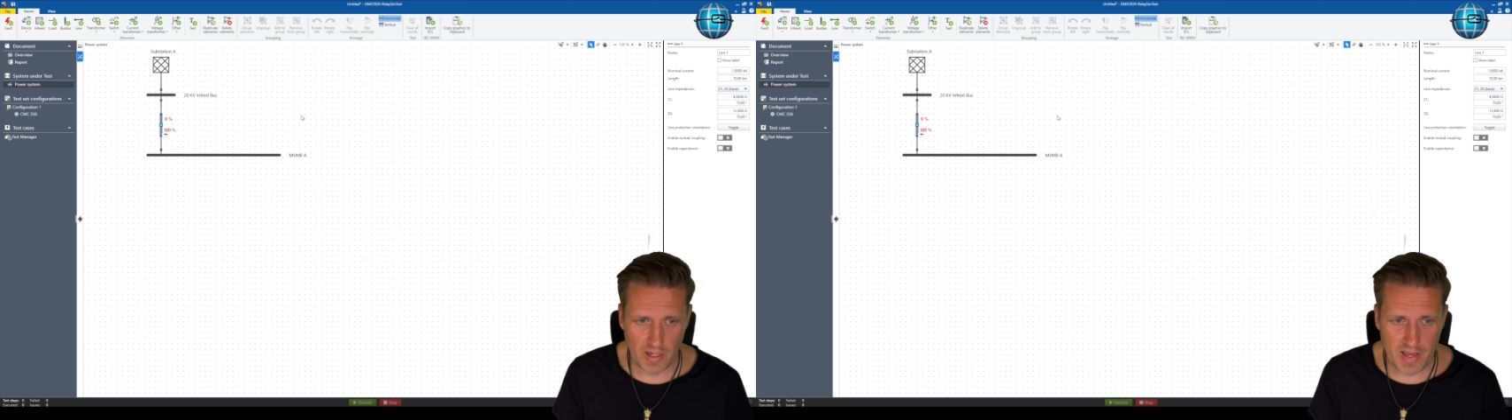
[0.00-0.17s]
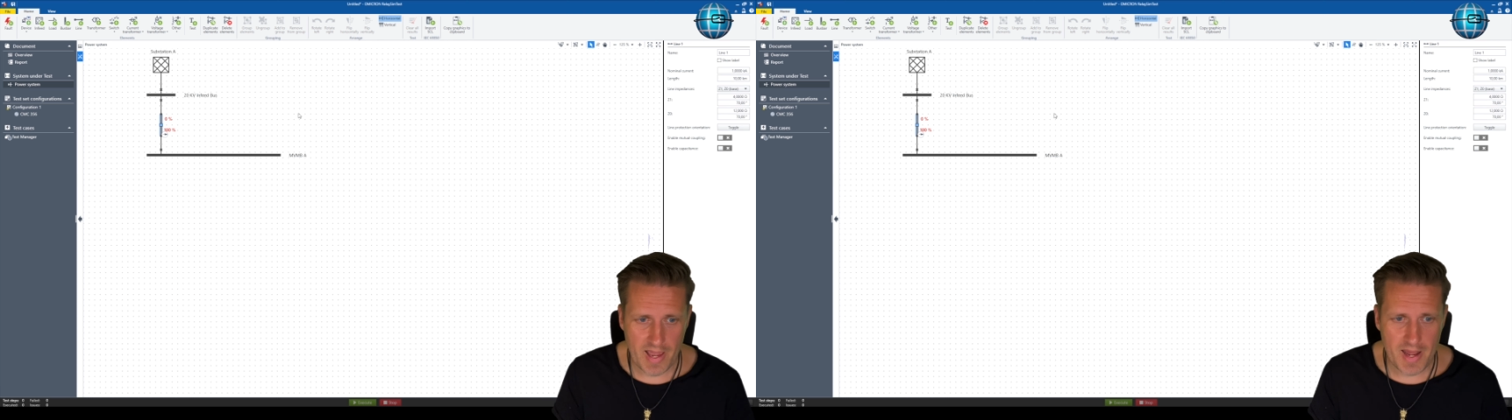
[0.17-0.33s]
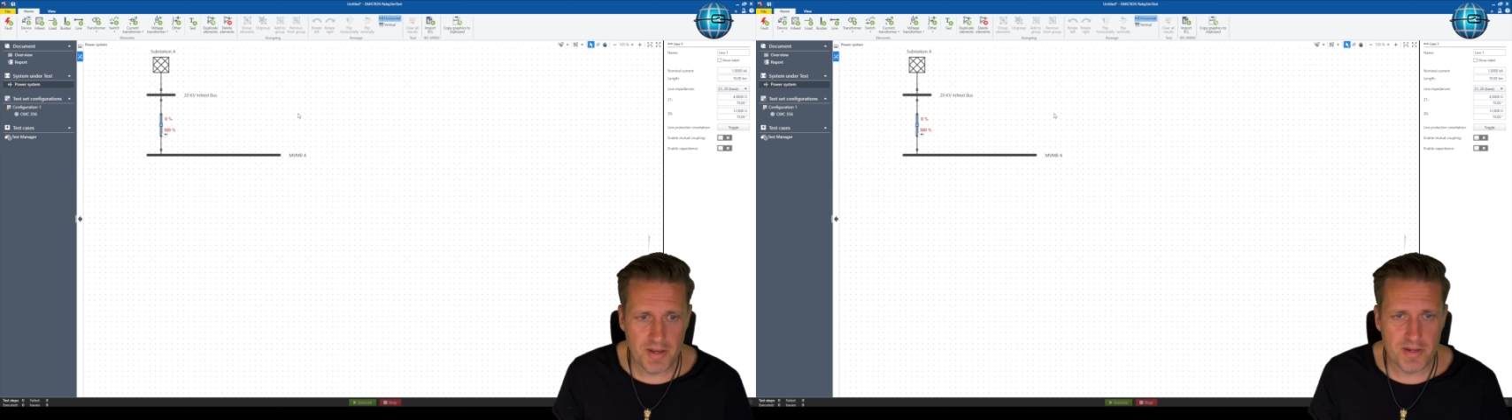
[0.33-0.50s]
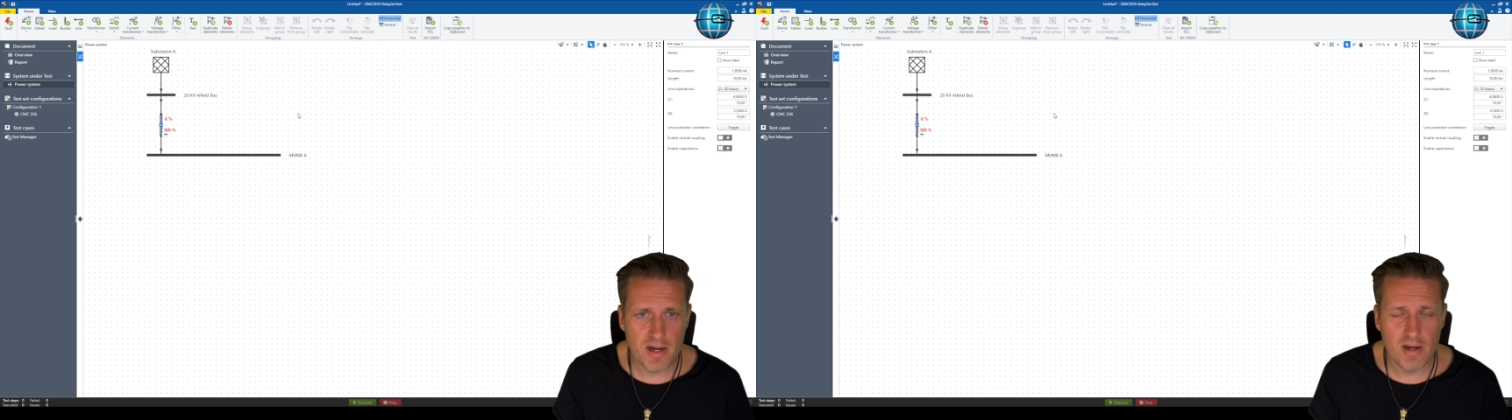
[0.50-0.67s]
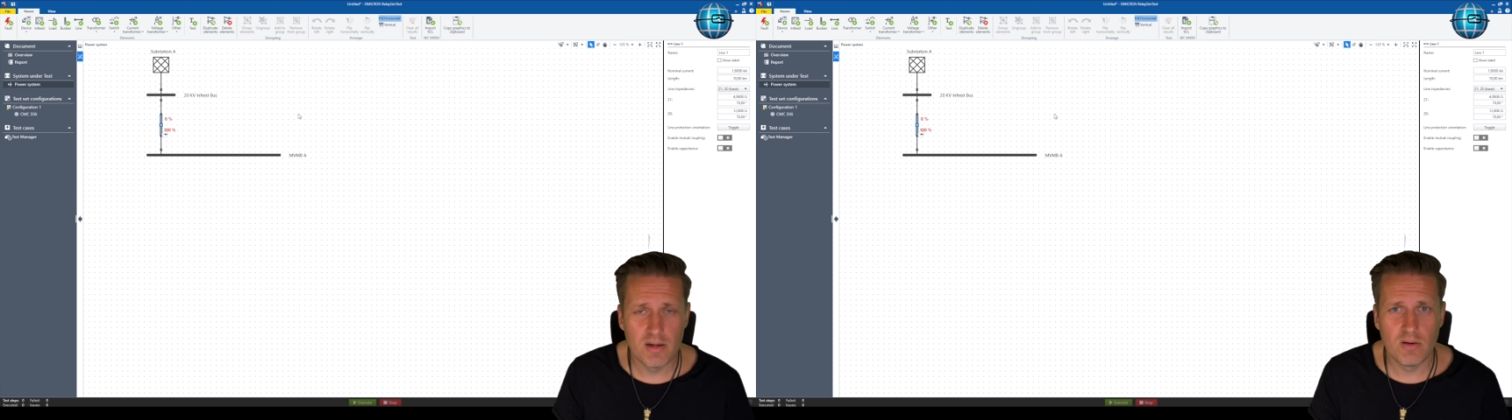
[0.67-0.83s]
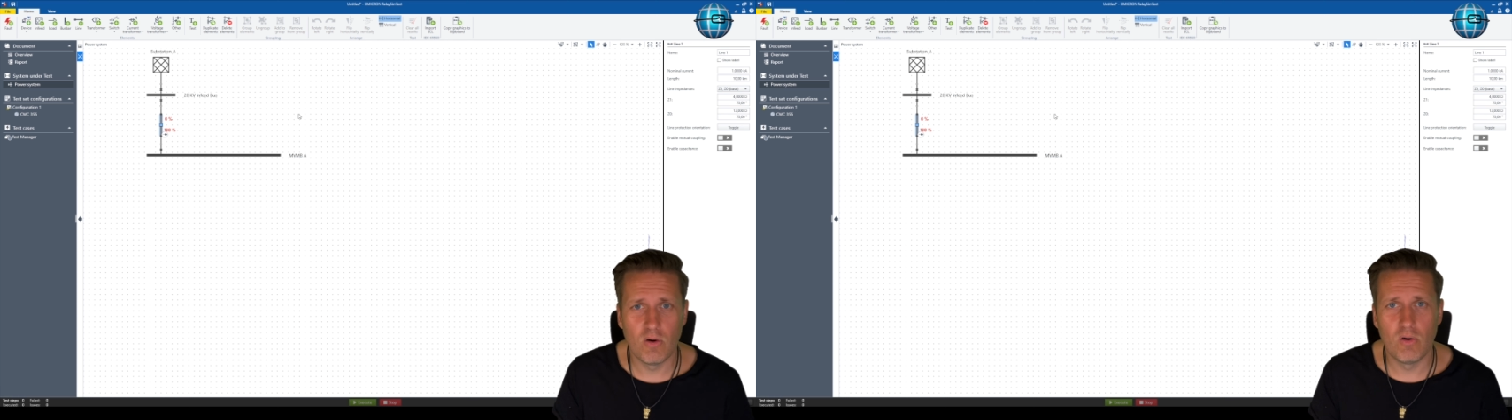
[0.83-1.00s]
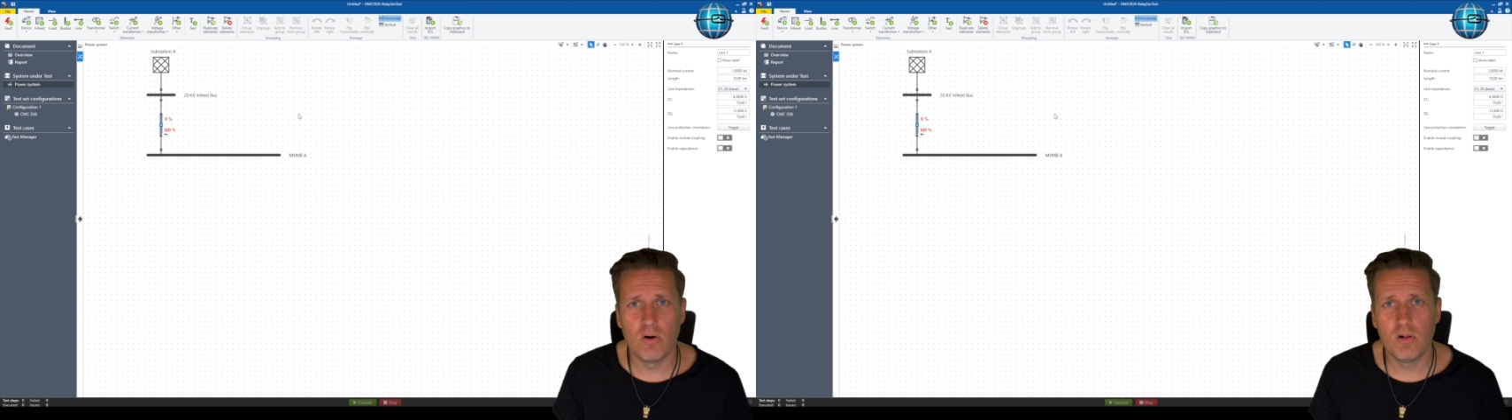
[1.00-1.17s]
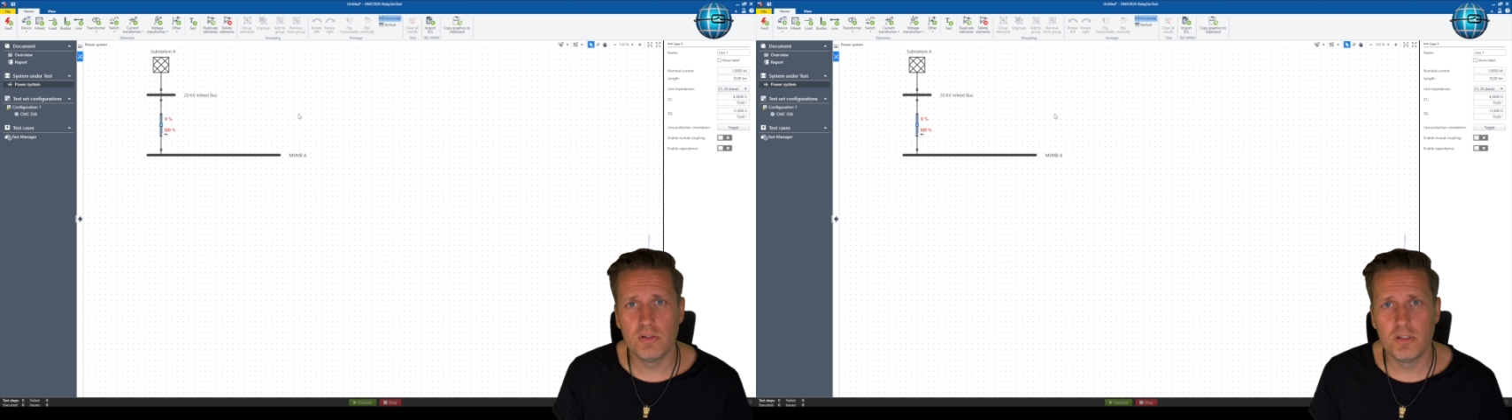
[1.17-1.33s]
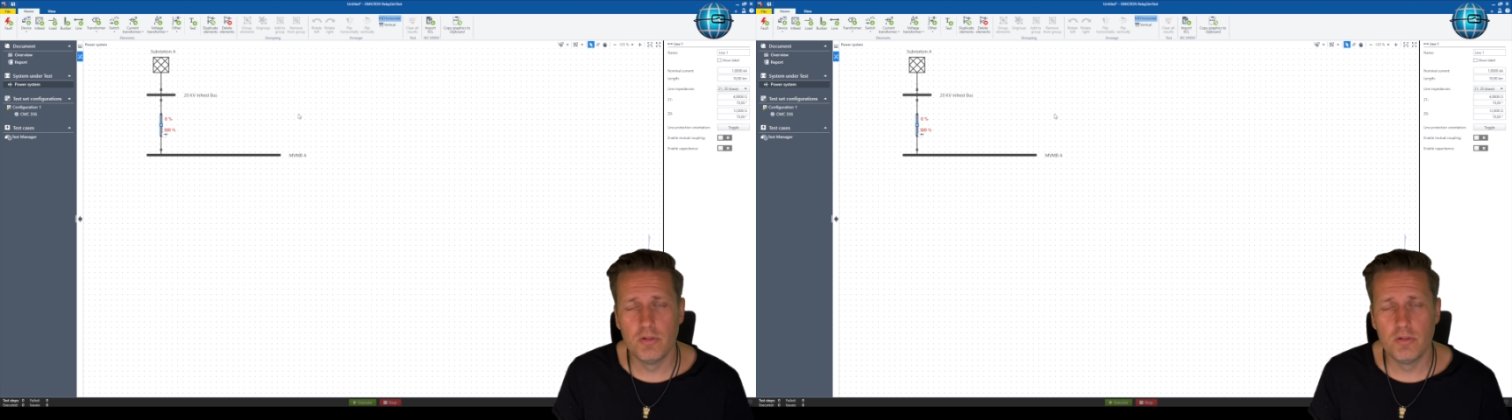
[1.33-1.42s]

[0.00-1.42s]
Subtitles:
enter all the